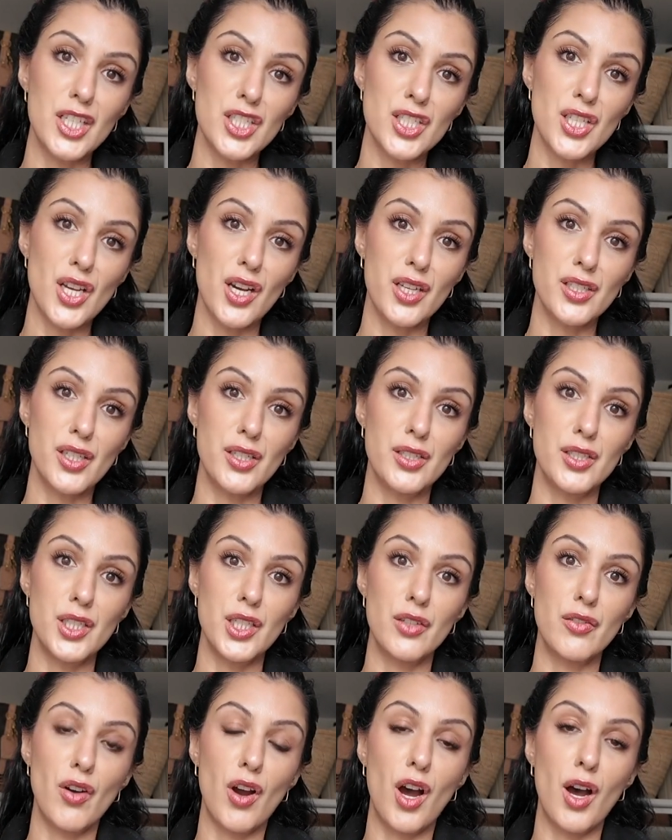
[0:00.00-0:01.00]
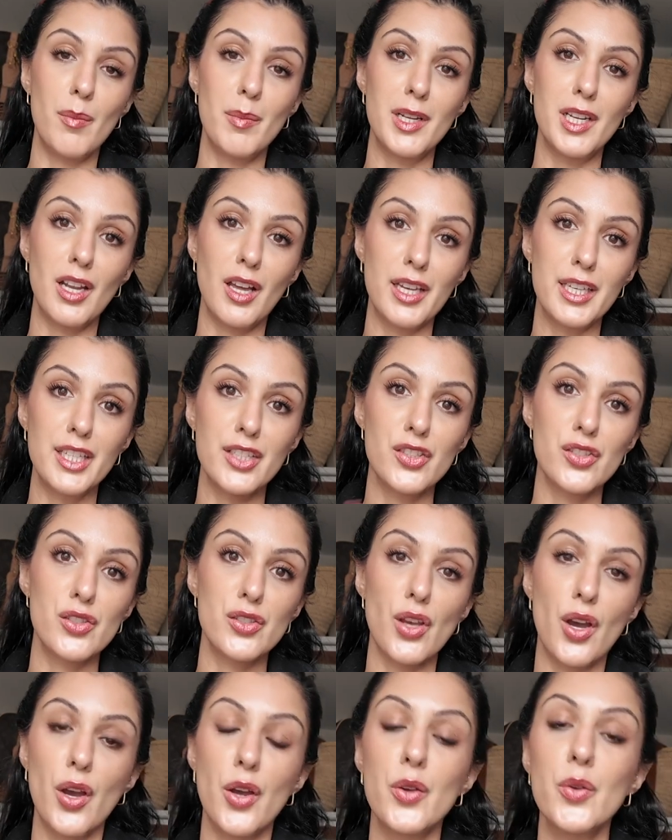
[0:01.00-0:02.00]
tucked under your arm like
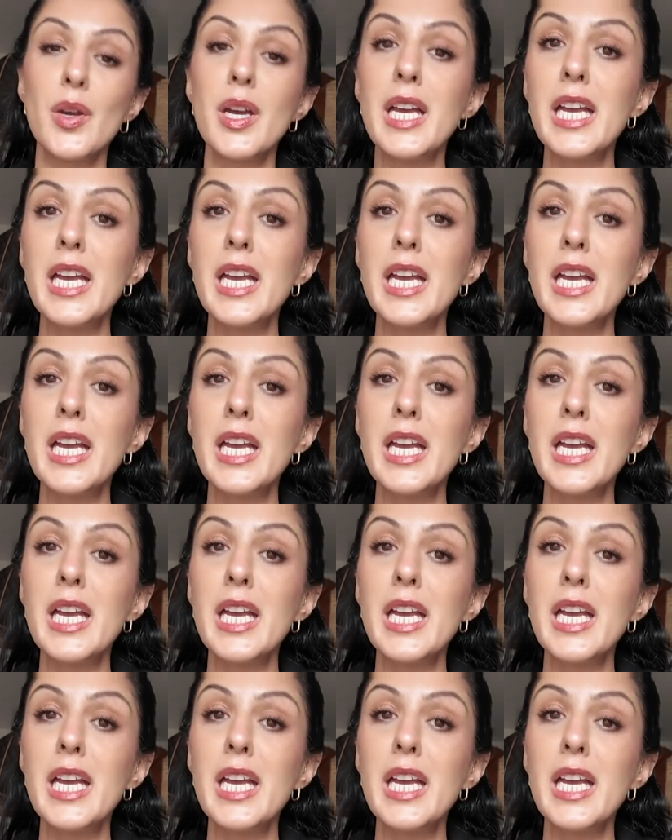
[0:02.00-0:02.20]
so.